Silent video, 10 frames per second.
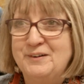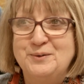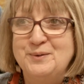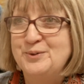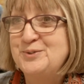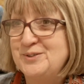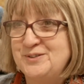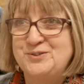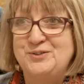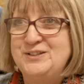around with all sorts
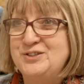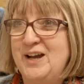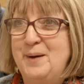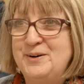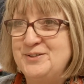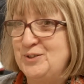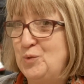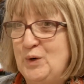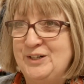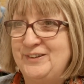of strange cameras
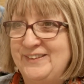and weird